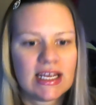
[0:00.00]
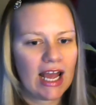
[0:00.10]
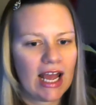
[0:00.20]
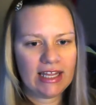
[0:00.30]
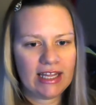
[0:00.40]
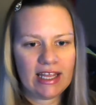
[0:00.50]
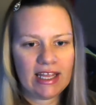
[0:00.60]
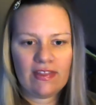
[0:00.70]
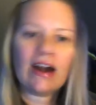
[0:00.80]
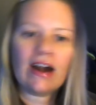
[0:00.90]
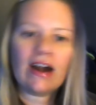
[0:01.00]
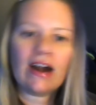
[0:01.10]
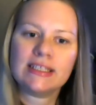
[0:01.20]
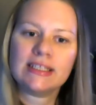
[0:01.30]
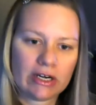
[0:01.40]
and then they're on to
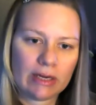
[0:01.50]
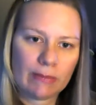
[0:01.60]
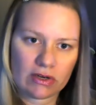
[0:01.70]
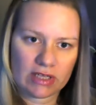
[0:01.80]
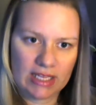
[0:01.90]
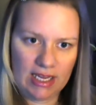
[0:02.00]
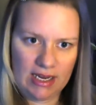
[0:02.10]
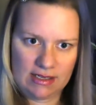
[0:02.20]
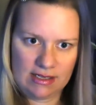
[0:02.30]
bigger and better things.